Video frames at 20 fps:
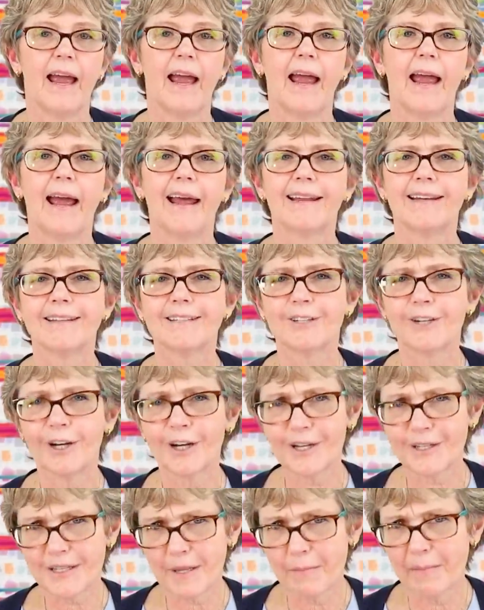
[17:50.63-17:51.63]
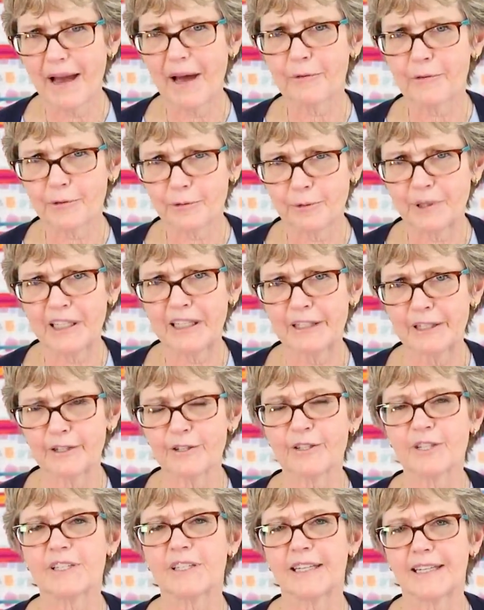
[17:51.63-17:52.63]
And it took us about three
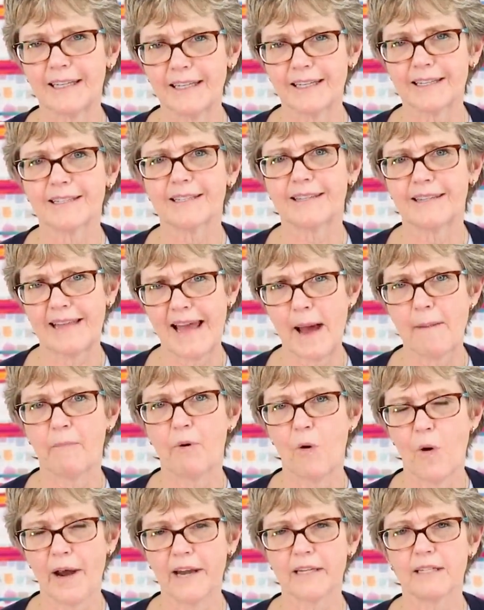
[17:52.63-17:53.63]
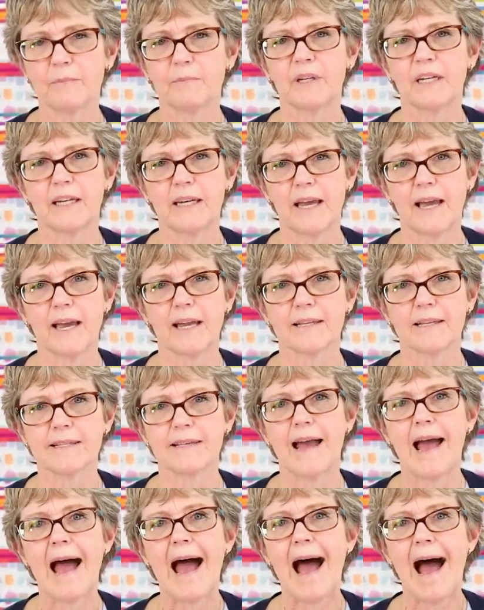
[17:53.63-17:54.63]
years to get to that point,
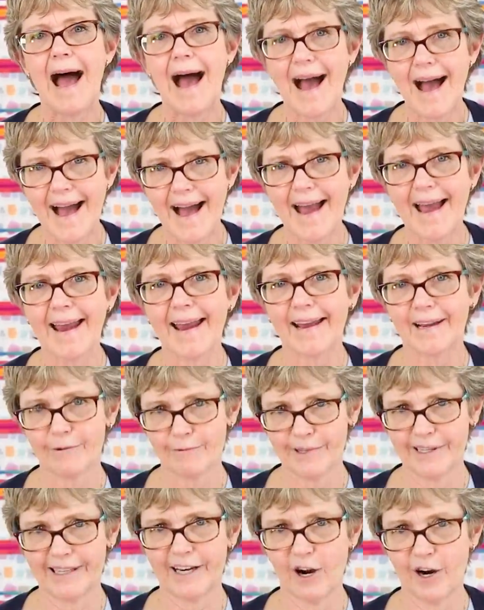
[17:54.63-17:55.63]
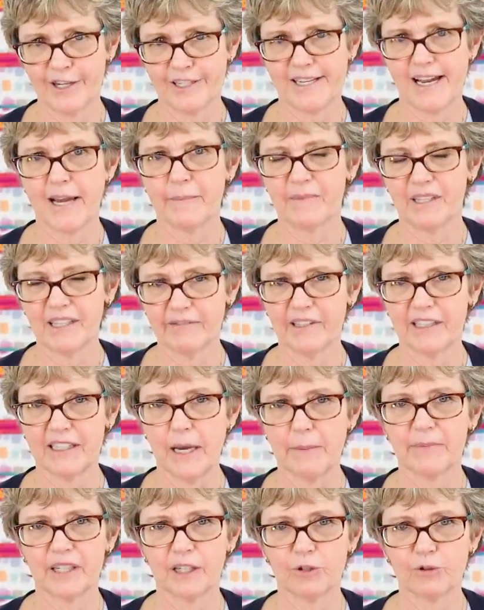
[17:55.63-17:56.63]
because I had a really hard time giving
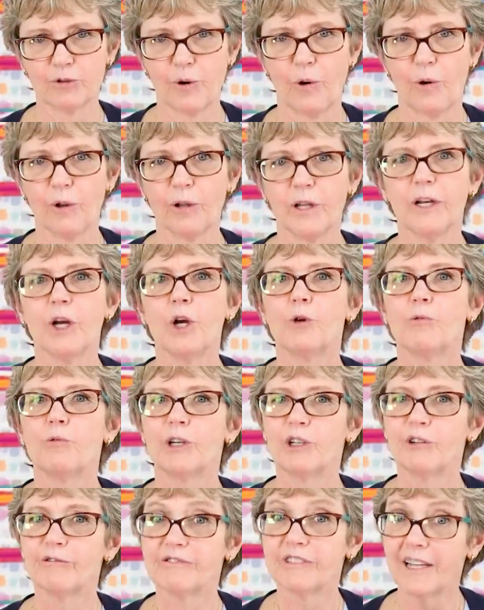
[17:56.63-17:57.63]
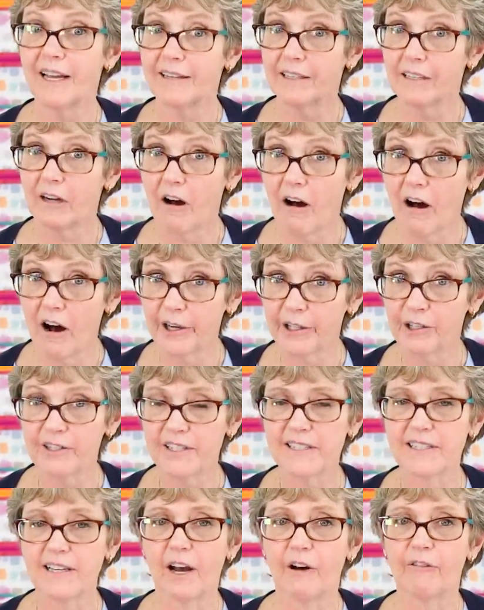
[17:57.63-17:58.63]
up control. When you've done it all
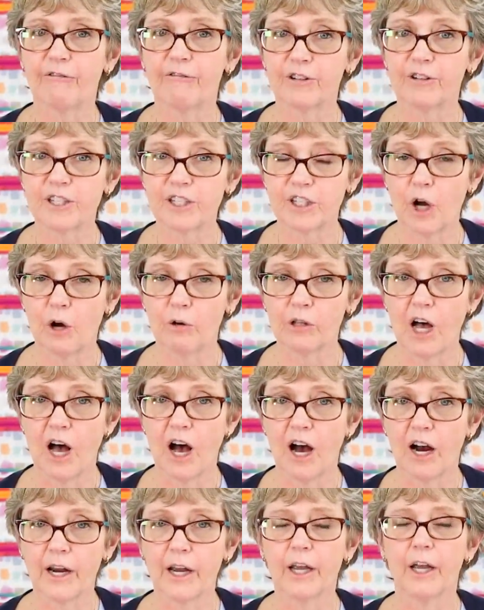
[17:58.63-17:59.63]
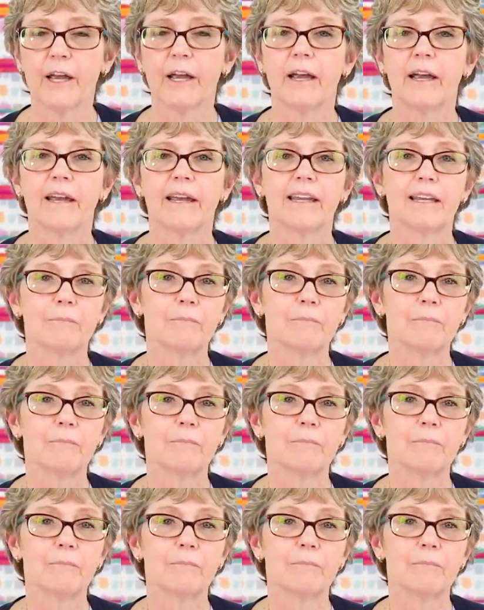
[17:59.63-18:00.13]
yourself for so long, in